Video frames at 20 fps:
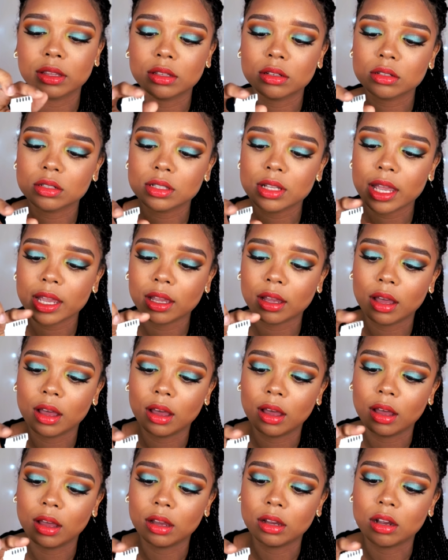there's like
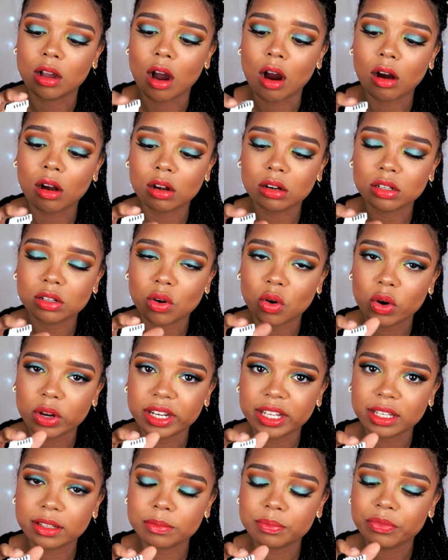a guard on
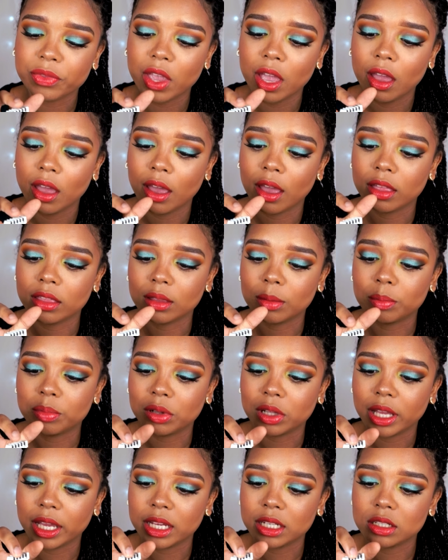it and the
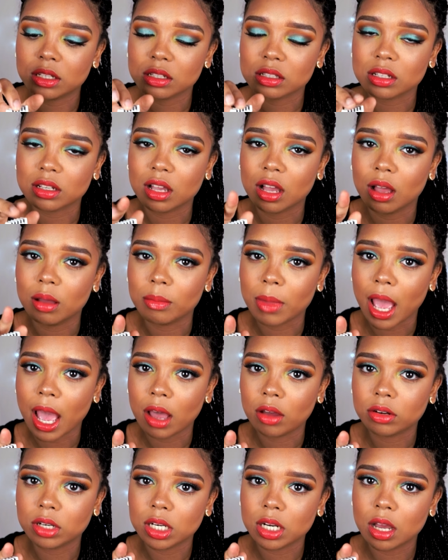blade doesn't come
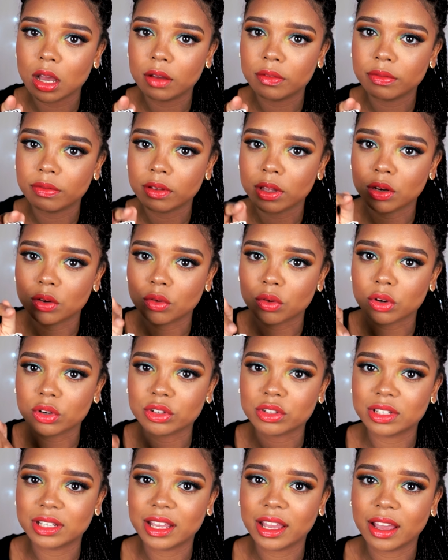out enough in order
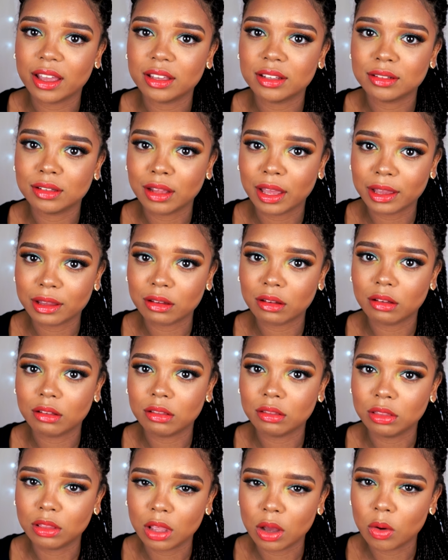to get like
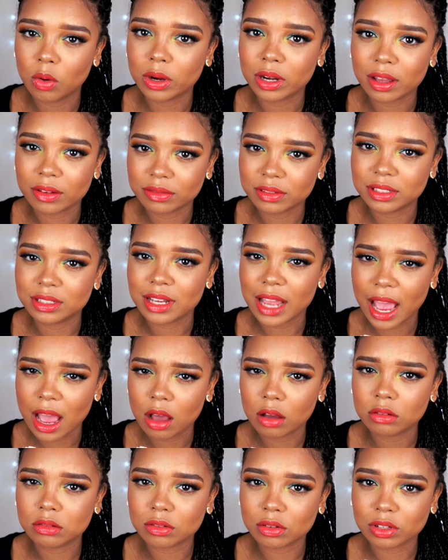low enough
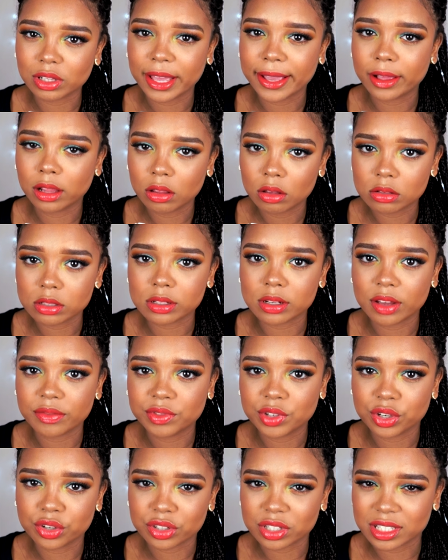down or like close enough
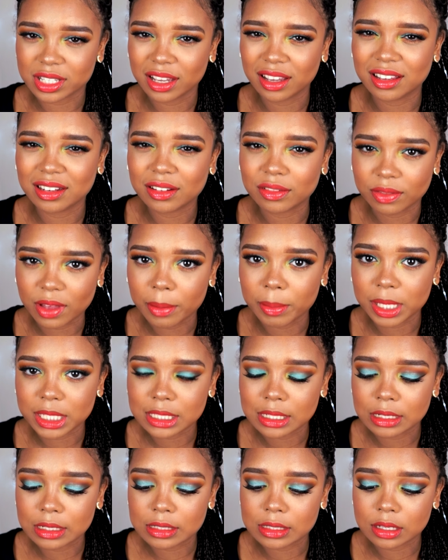to your skin, if that
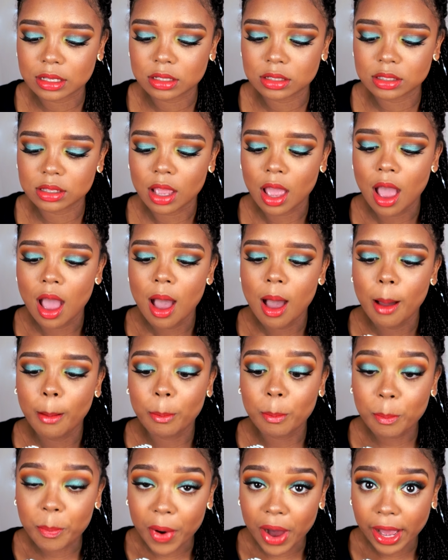makes any sense.
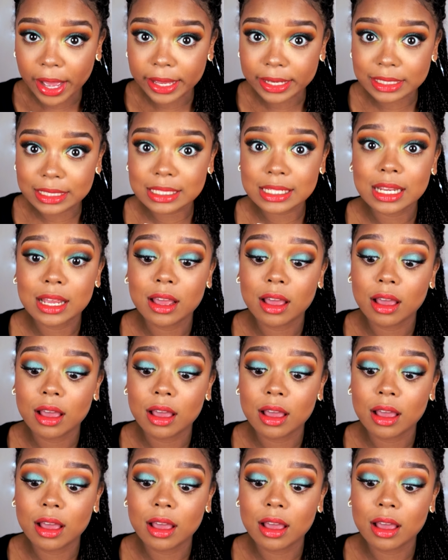But